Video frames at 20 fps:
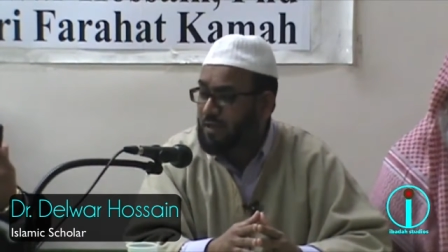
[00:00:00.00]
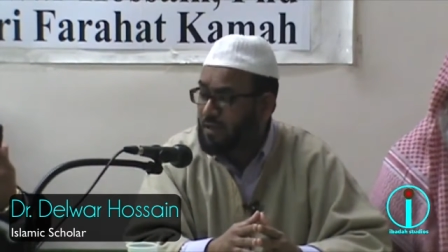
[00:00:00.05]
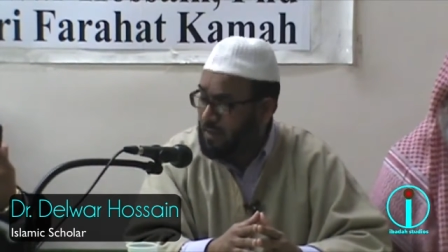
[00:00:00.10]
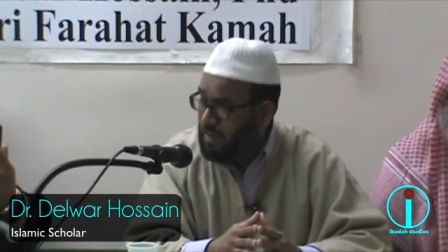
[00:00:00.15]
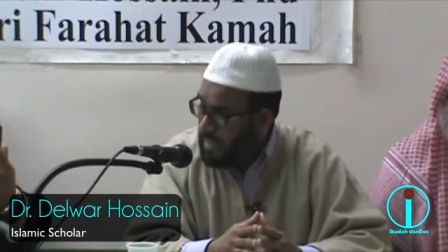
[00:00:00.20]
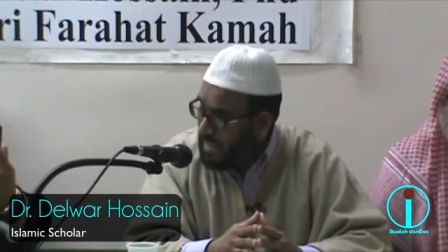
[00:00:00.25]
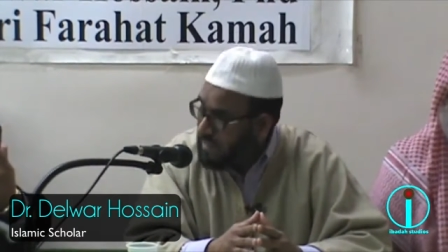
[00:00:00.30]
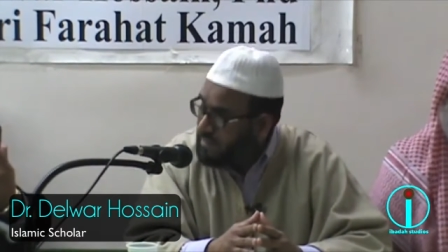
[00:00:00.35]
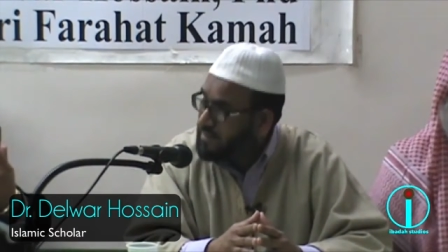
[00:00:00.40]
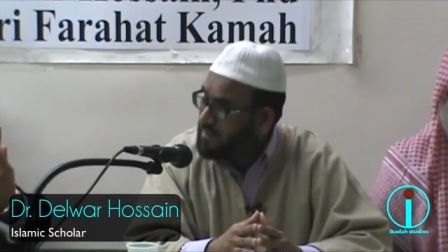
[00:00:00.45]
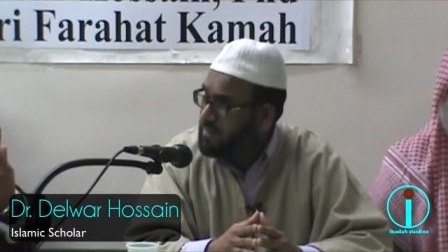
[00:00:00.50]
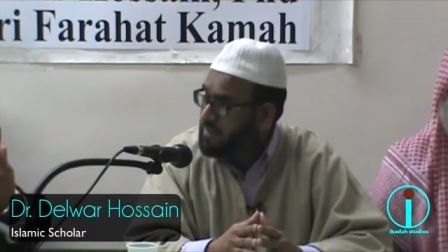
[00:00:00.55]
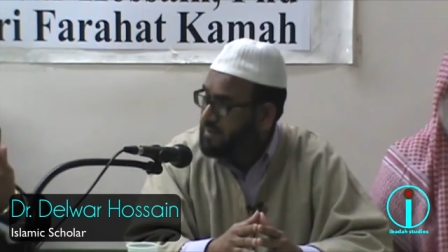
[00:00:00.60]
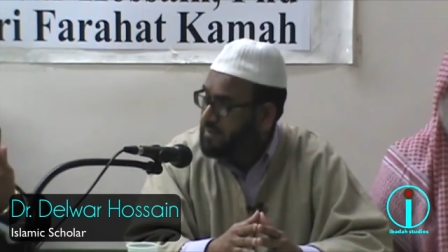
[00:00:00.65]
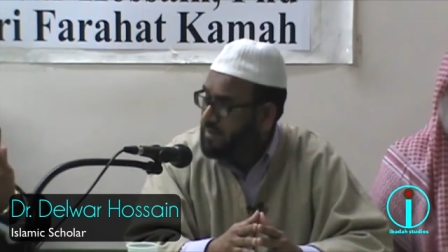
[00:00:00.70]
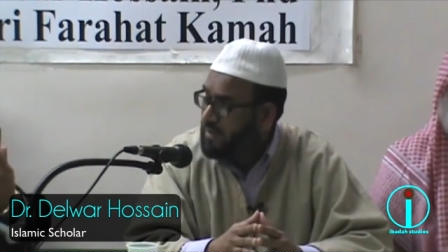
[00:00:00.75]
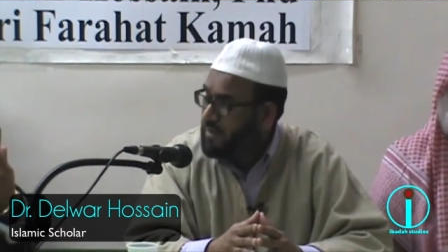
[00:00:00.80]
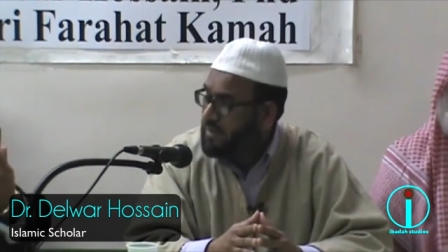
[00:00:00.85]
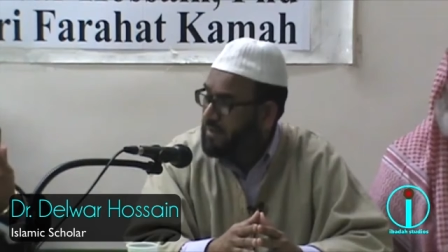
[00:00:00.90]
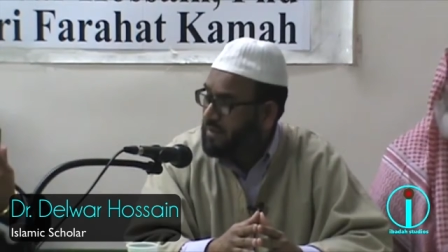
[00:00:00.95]

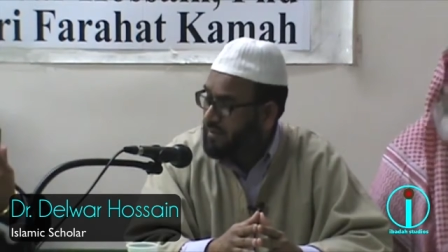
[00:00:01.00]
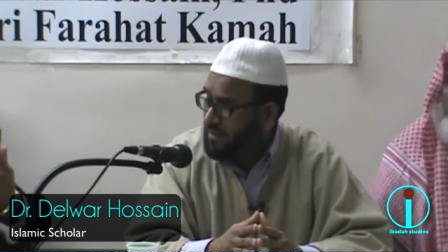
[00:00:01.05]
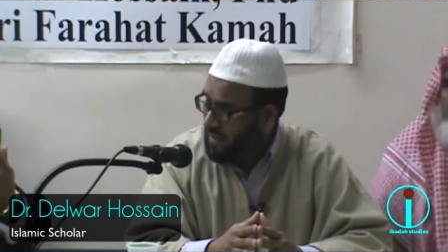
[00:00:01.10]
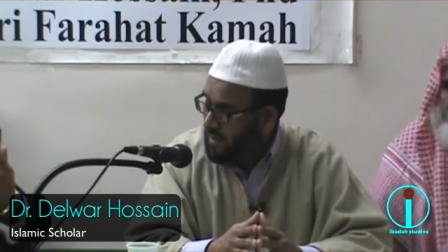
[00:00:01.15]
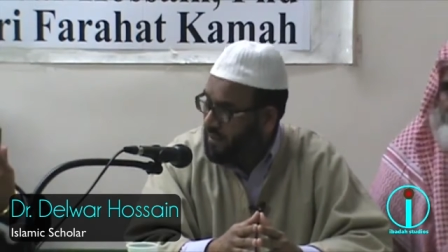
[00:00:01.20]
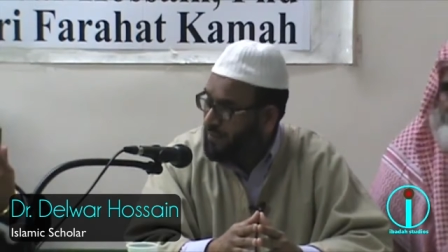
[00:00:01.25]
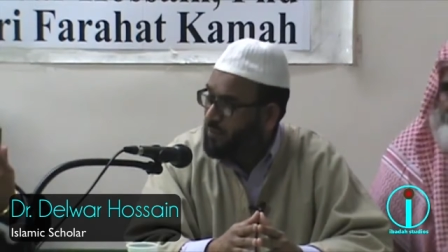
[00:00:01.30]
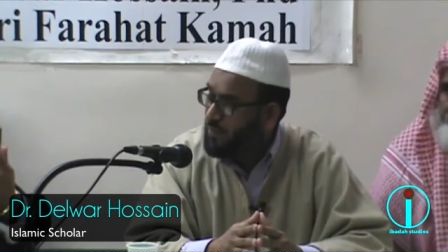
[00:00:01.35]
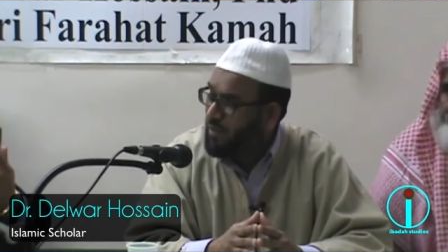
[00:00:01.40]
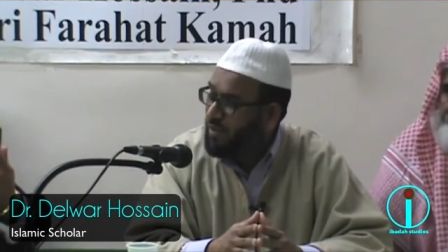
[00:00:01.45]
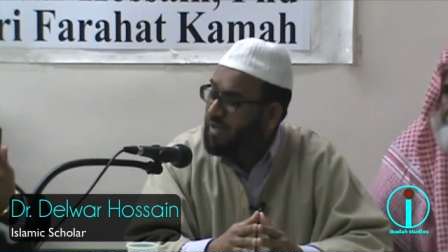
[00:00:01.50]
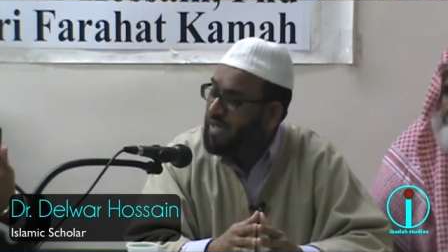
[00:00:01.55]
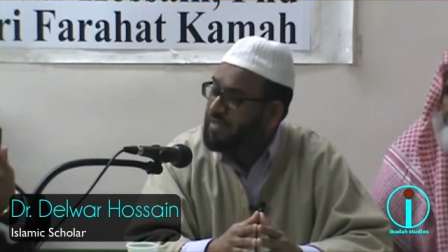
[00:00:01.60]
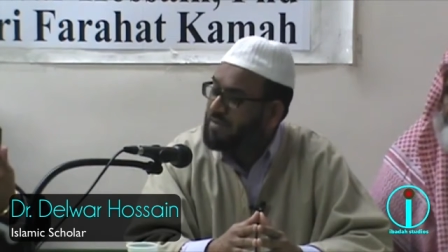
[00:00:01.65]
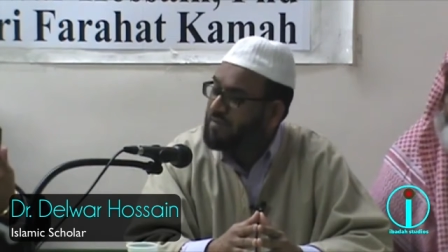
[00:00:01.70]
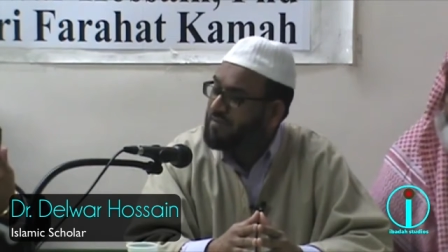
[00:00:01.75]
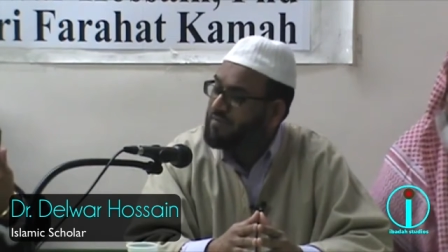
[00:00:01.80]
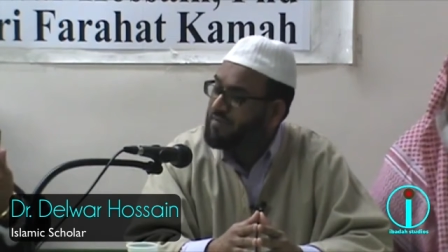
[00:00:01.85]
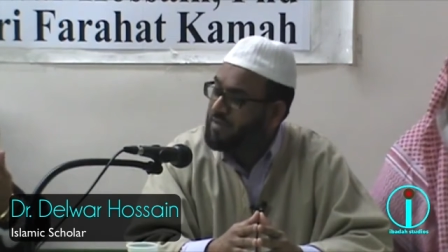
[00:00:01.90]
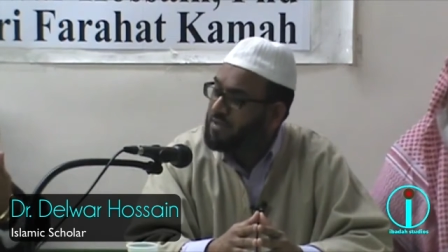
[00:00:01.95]
Yes their
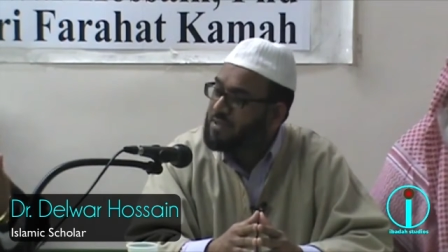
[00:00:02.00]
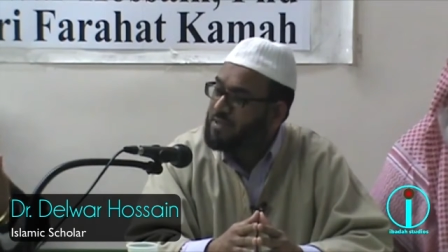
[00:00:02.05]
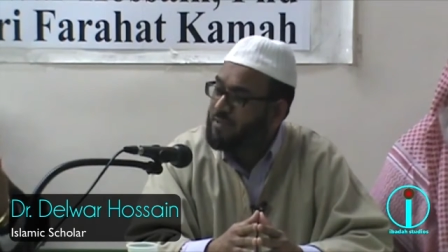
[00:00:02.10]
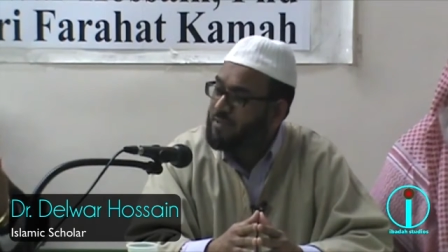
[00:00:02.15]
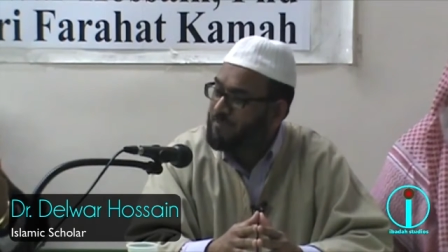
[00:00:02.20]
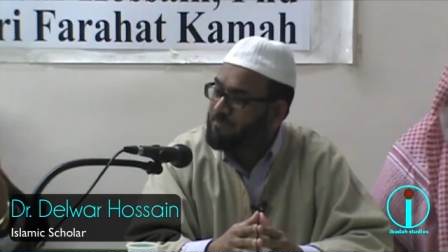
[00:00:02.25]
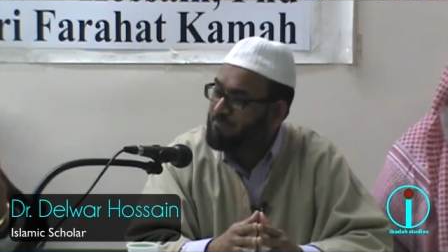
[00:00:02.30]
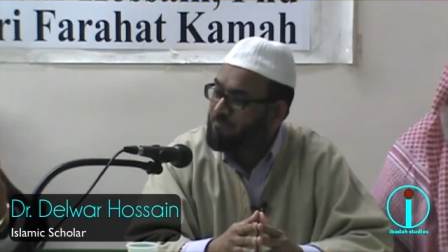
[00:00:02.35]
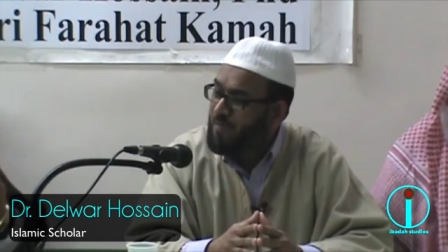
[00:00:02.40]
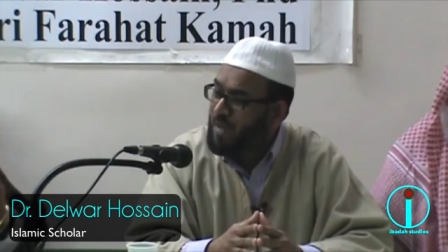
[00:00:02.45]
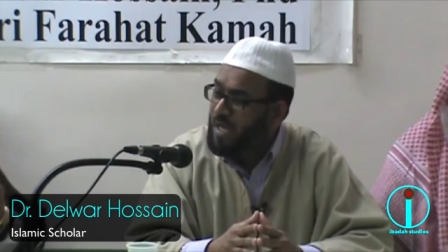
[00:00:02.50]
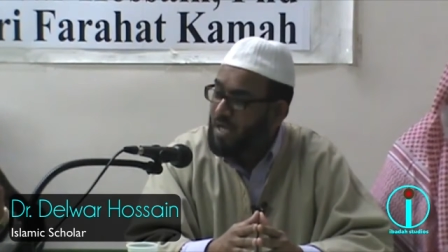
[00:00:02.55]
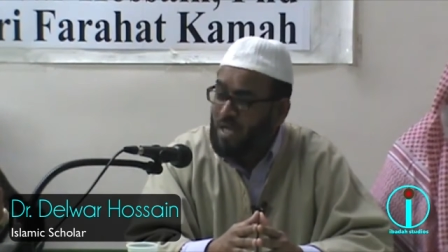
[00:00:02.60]
progressive system.